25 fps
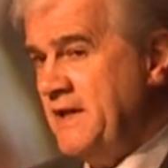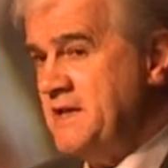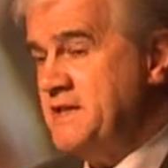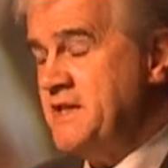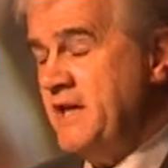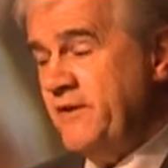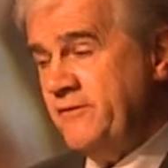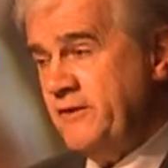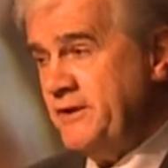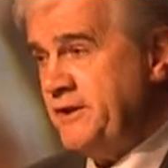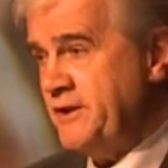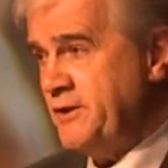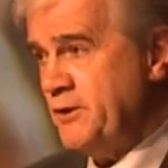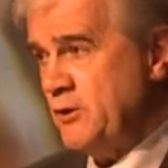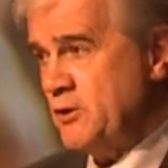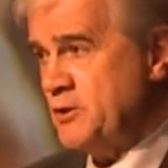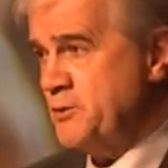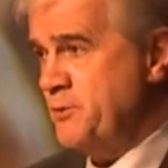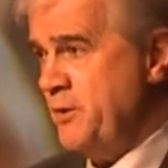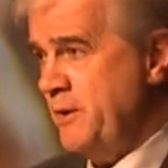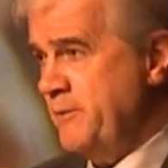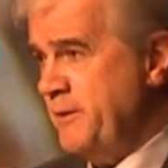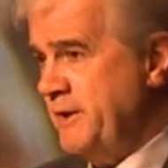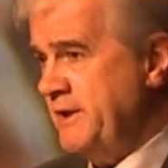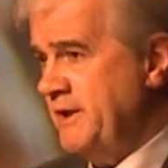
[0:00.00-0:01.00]
is given to
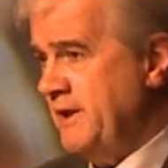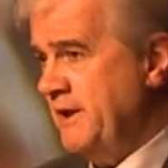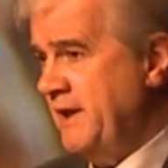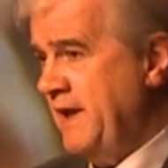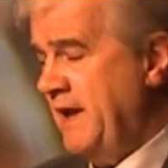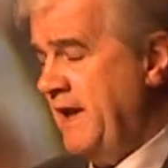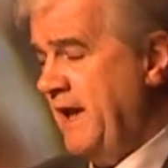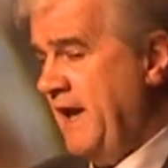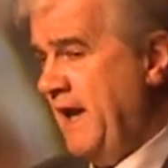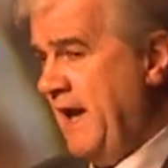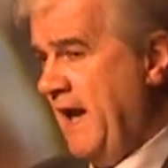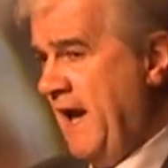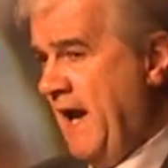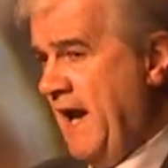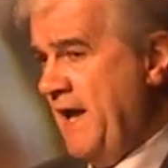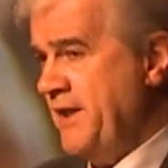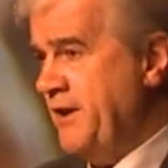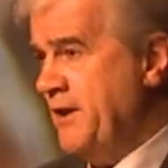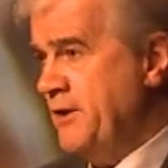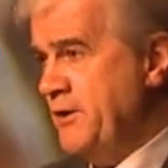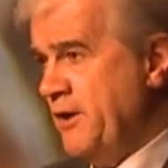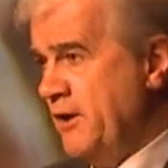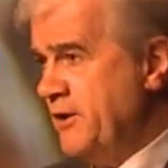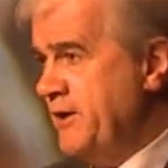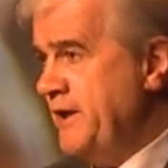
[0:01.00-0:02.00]
those women
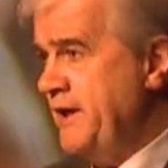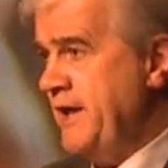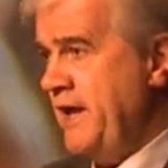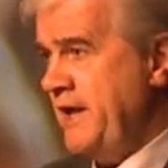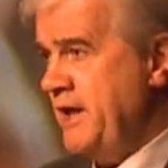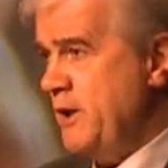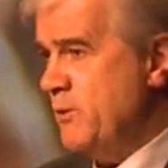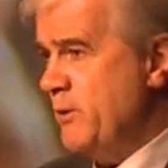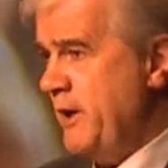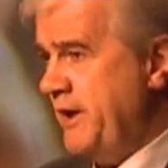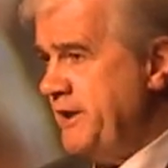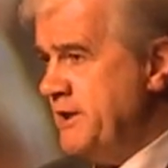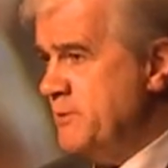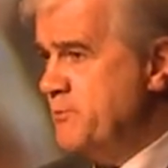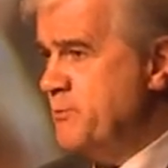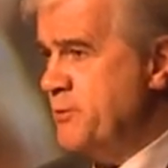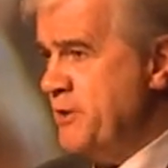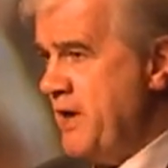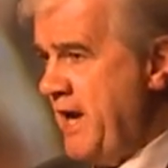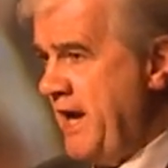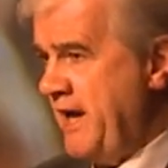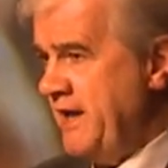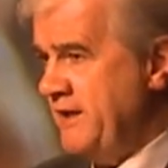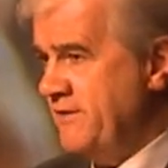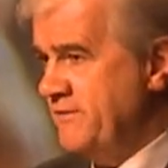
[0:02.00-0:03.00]
and they're not in any way
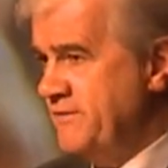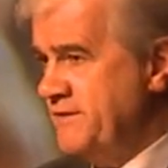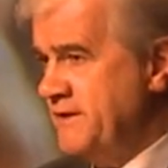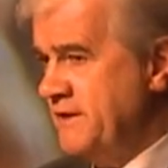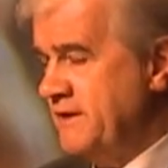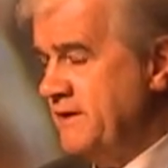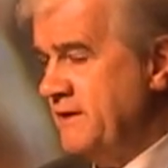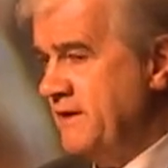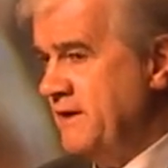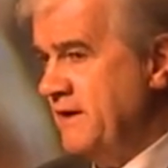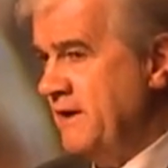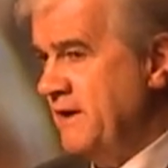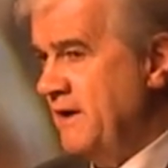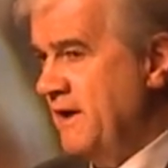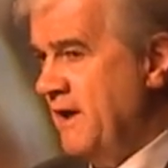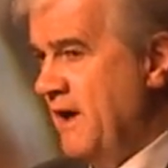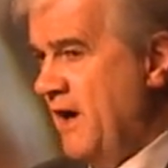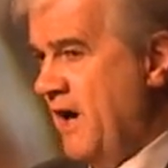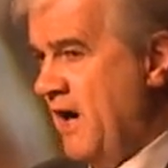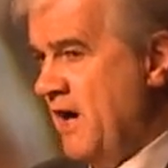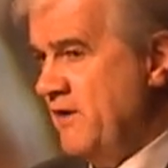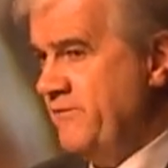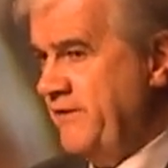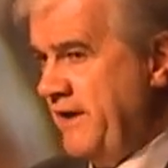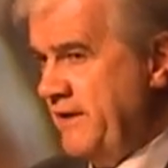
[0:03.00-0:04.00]
deprived
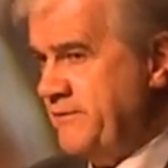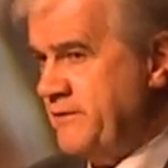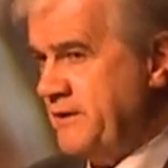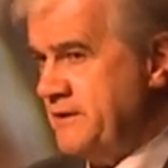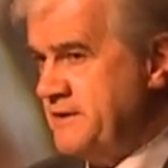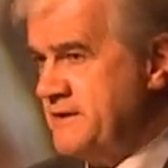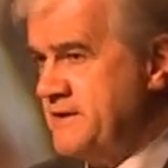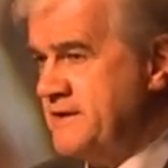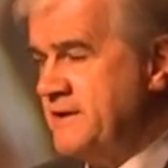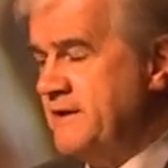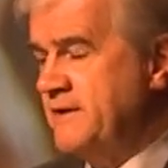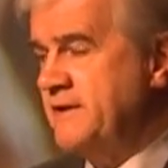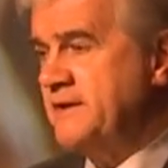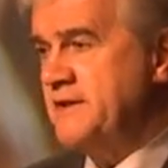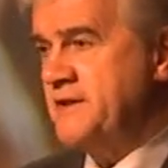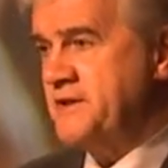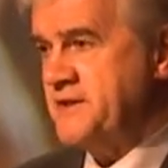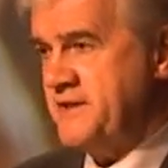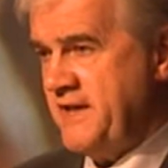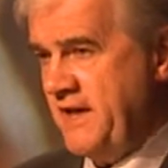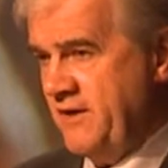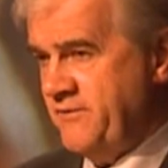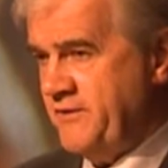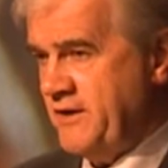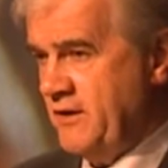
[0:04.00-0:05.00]
of efforts to
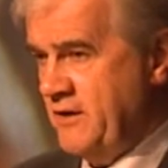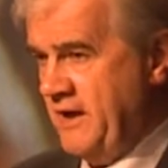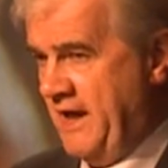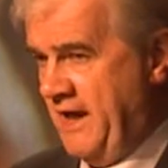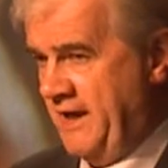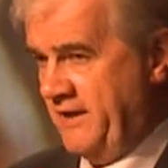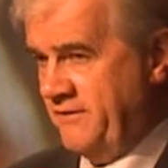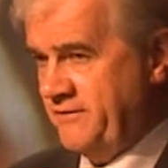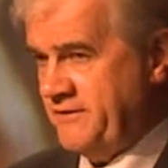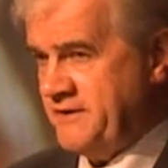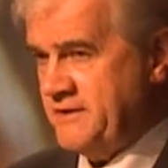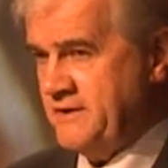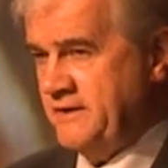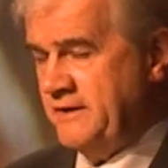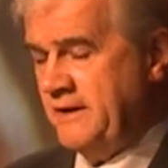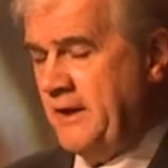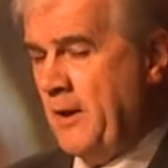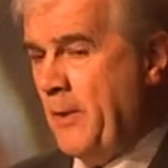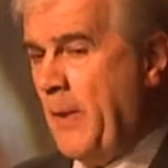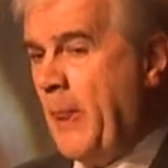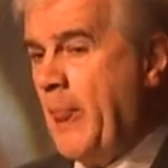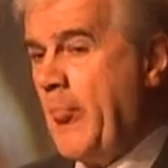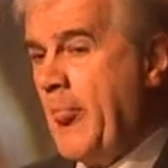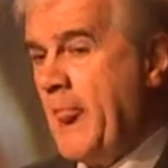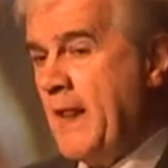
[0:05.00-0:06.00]
save their lives.
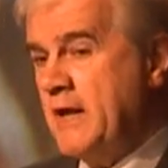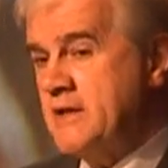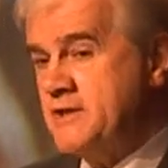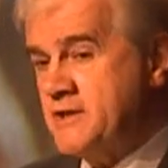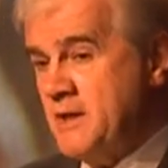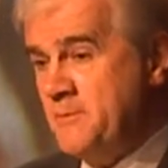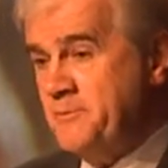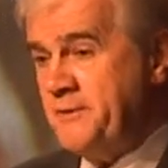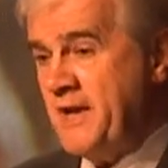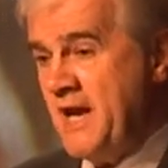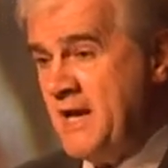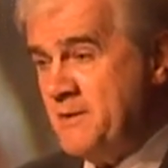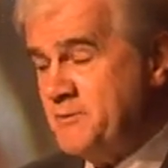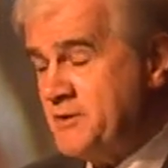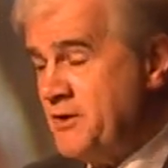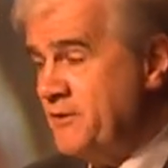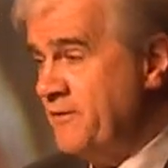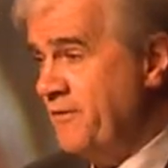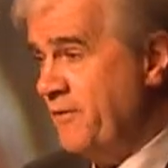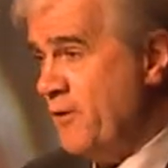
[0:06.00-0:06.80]
Sometimes,